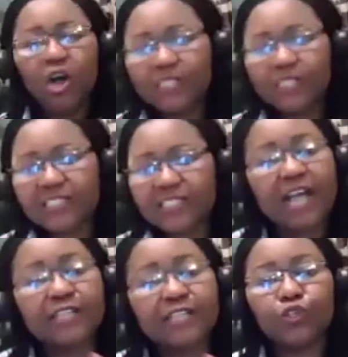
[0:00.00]
all the
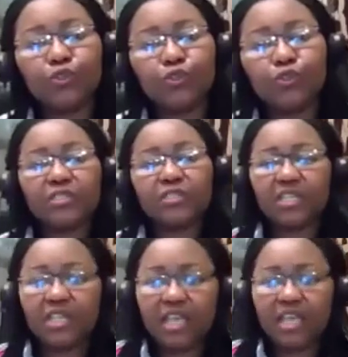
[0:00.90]
cars on the
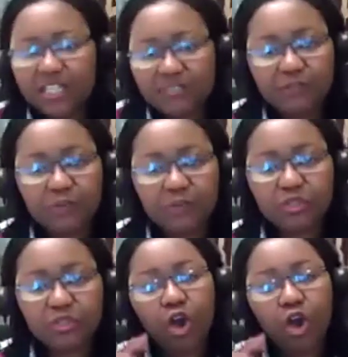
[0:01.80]
road, they emit
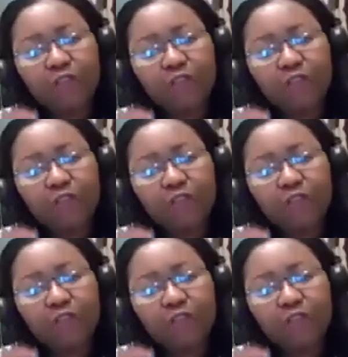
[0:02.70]
fumes.